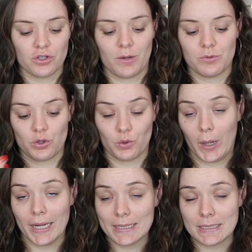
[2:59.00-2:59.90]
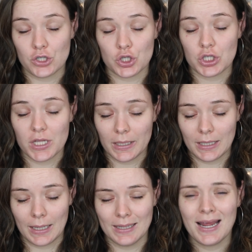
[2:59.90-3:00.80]
So that was a great addition to the
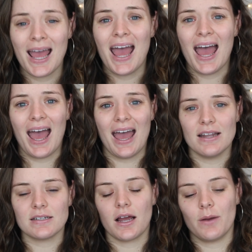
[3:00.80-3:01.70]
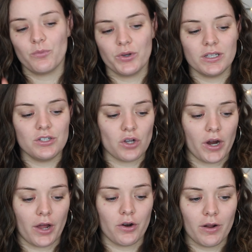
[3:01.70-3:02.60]
kit. And I'm really
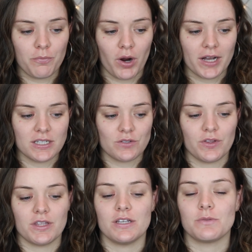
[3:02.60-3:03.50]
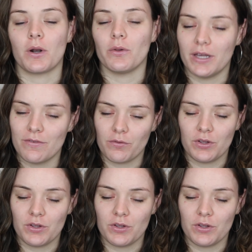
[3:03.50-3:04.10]
sorry, I don't have prices for things, but I'll leave